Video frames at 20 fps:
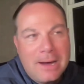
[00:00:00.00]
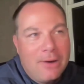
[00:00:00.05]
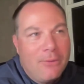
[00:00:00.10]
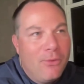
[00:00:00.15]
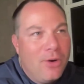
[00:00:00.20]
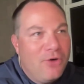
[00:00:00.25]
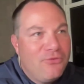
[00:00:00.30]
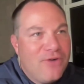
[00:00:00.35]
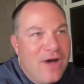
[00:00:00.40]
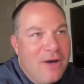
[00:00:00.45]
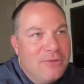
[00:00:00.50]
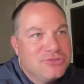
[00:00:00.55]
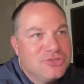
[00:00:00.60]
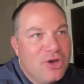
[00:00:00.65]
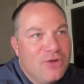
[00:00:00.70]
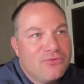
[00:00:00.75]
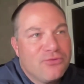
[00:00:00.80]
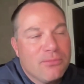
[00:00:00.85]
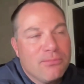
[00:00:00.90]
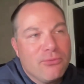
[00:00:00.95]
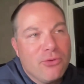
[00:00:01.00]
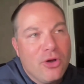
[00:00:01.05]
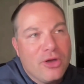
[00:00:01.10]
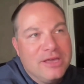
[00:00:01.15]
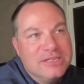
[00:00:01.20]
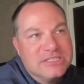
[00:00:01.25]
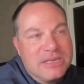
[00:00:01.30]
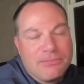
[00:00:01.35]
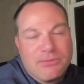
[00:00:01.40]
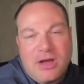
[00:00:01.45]
Well, if I was going for
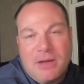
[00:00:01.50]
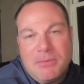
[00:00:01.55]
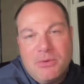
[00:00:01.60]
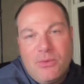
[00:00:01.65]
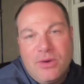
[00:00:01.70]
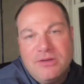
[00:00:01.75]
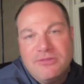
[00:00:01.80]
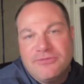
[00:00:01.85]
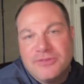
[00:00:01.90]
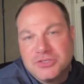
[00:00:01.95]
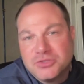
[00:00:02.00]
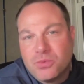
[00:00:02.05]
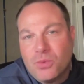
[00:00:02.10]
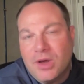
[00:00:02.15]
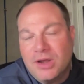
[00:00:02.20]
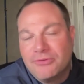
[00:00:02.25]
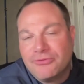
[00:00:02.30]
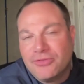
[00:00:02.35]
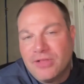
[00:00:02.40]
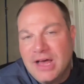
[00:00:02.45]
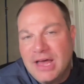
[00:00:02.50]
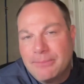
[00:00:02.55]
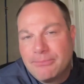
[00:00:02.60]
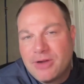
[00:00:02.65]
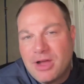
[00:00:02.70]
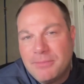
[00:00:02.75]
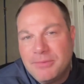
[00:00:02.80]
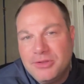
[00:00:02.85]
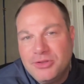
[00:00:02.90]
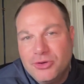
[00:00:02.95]
brookies, I probably wouldn't fish one fly. I'd
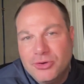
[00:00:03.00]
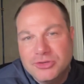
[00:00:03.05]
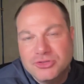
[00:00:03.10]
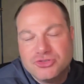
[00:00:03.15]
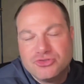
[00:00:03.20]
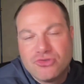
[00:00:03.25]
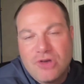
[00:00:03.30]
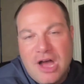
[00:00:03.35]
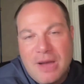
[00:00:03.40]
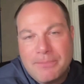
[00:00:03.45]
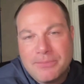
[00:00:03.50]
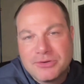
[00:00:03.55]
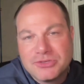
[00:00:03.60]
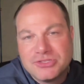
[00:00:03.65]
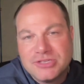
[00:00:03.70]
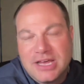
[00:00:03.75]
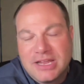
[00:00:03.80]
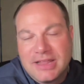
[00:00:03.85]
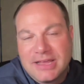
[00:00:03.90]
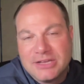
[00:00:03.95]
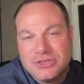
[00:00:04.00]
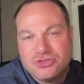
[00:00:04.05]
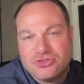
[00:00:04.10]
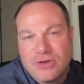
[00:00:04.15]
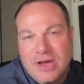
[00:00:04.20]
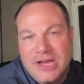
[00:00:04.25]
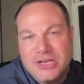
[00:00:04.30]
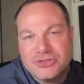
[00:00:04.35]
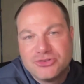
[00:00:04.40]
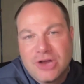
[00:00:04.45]
probably do a dropper set, like a
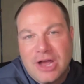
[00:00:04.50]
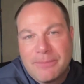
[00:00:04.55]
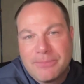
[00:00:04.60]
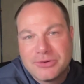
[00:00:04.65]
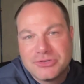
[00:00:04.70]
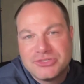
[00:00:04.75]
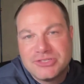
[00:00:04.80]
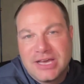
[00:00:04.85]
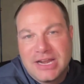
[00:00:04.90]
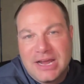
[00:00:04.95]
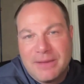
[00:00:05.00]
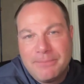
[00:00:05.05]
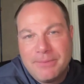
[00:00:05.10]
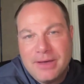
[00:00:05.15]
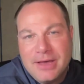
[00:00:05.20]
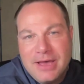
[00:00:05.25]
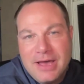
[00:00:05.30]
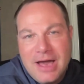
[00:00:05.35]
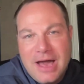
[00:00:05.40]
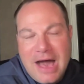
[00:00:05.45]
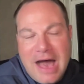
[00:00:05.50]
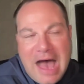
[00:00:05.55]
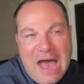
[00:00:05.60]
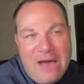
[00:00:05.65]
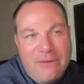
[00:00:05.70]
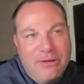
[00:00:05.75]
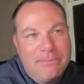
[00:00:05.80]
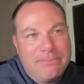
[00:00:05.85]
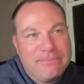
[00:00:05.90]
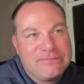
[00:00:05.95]
dry dropper setup.
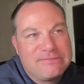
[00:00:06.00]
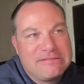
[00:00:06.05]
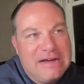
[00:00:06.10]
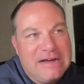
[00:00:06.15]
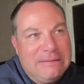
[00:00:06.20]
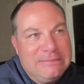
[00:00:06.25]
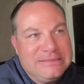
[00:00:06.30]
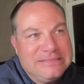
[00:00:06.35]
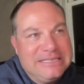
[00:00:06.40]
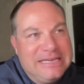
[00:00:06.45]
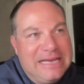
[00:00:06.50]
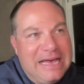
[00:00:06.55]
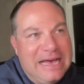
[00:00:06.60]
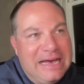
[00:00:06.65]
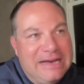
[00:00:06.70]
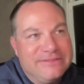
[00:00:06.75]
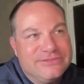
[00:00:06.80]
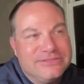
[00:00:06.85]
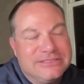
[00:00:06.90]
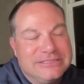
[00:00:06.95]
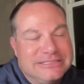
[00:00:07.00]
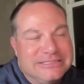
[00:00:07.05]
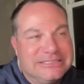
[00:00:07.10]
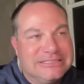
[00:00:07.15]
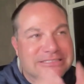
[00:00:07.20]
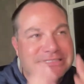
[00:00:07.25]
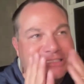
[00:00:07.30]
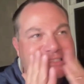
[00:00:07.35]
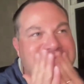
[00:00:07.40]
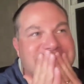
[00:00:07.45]
I would probably have,
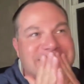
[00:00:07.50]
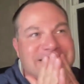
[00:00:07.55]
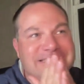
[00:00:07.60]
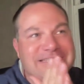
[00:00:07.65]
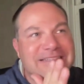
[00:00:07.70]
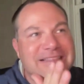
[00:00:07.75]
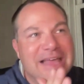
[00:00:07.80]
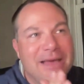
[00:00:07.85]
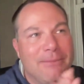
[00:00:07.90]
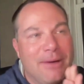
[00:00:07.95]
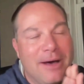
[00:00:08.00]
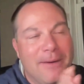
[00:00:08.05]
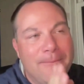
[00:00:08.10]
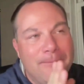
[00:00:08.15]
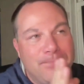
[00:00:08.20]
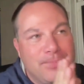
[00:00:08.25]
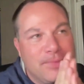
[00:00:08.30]
oh, this is a dilemma.